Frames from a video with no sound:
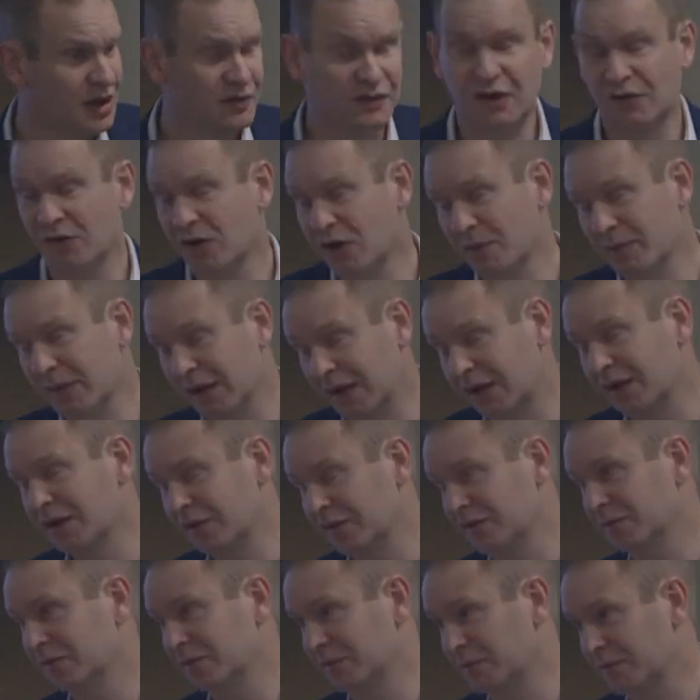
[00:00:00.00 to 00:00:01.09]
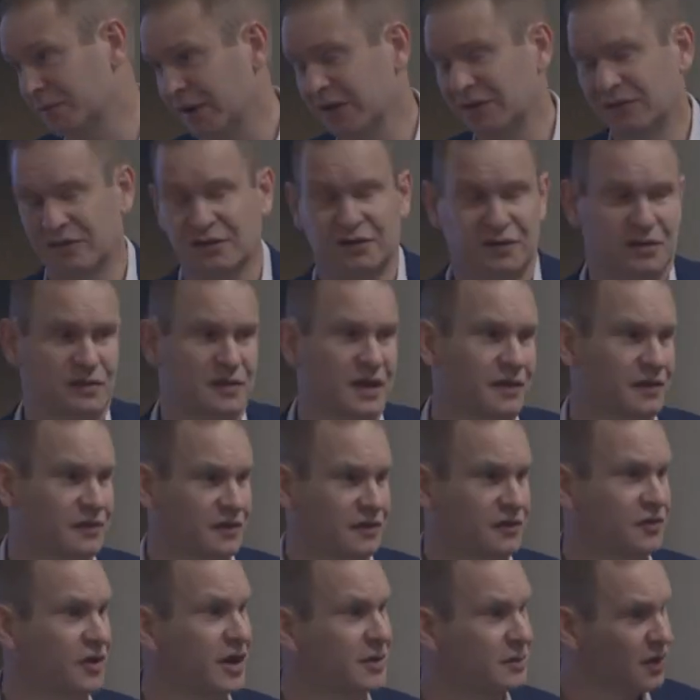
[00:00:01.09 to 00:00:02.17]
There are mechanisms in place to do that. There's
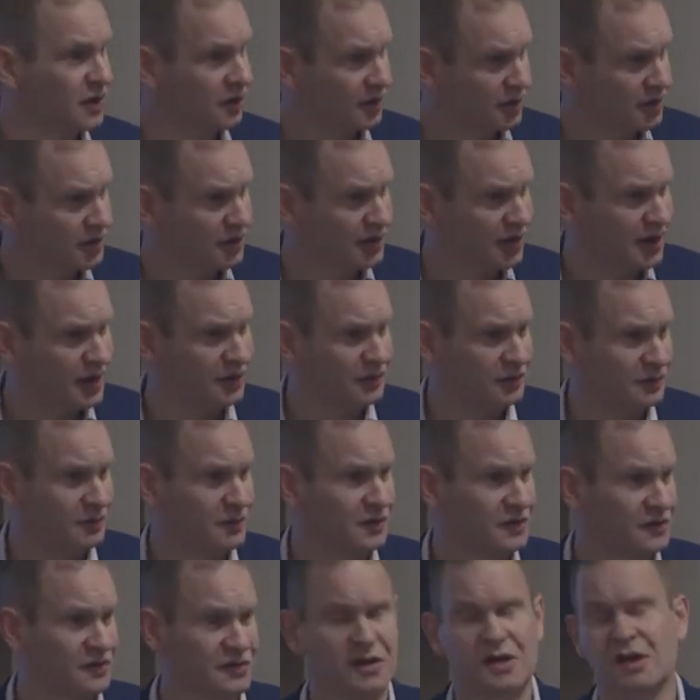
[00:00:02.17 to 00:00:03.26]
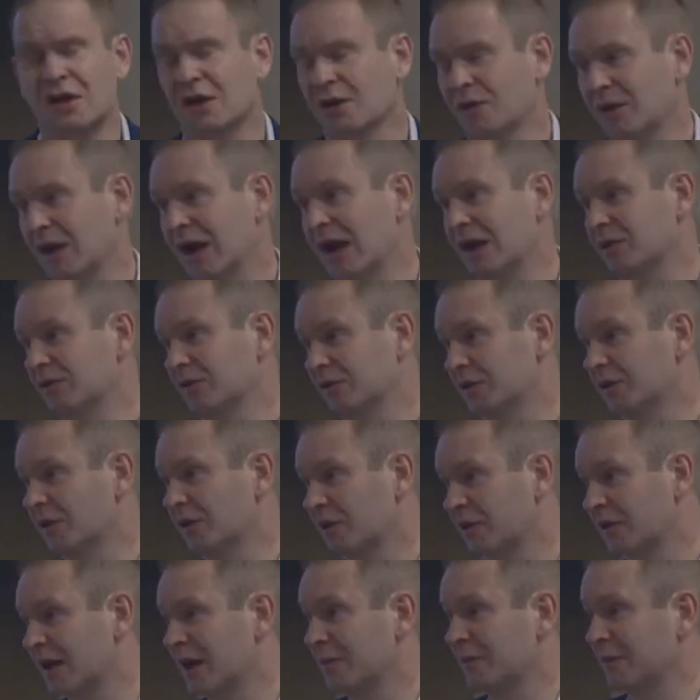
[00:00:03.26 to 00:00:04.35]
the Trademark Clearinghouse, which handles a lot
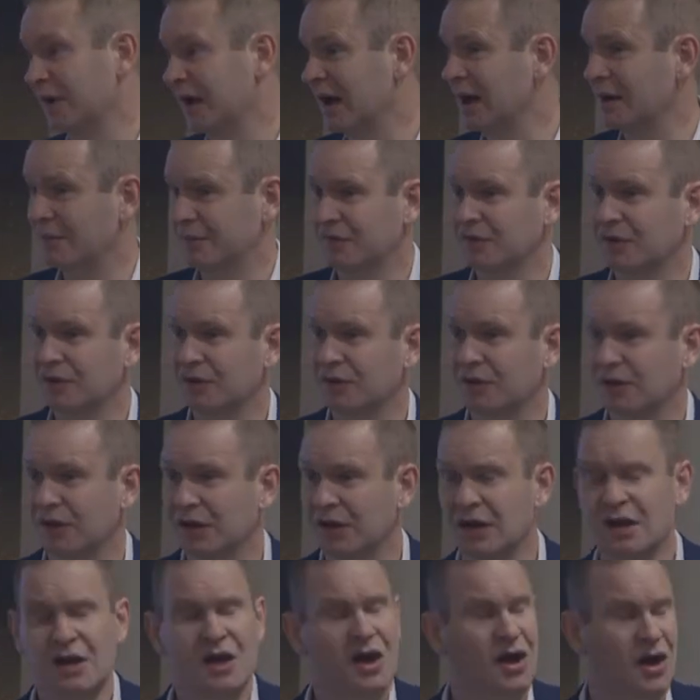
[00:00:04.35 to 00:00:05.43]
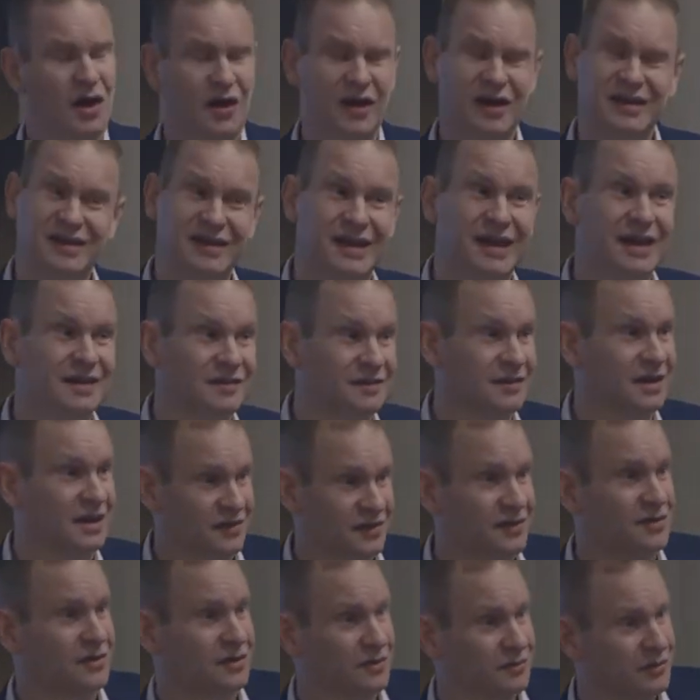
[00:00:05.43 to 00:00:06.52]
of that, but absolutely, IDNs
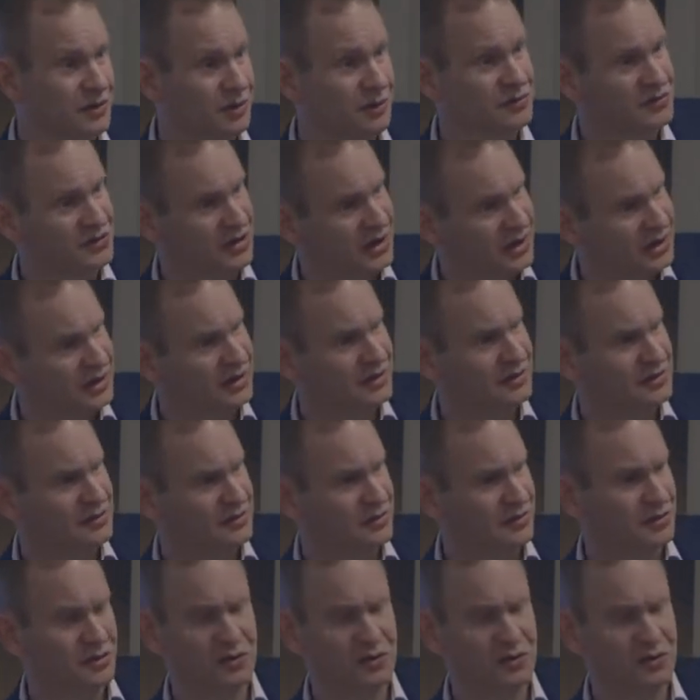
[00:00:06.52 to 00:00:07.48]
actually are a real challenge.